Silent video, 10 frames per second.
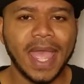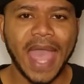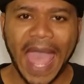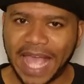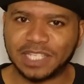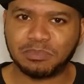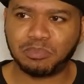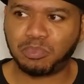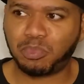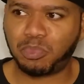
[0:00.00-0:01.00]
as
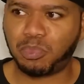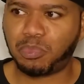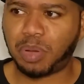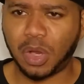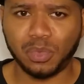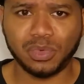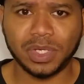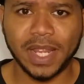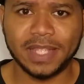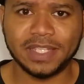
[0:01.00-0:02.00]
potent
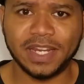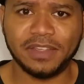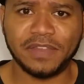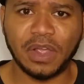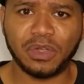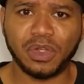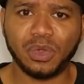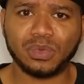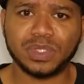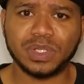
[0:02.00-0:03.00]
as Edie Falco
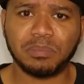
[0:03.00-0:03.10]
to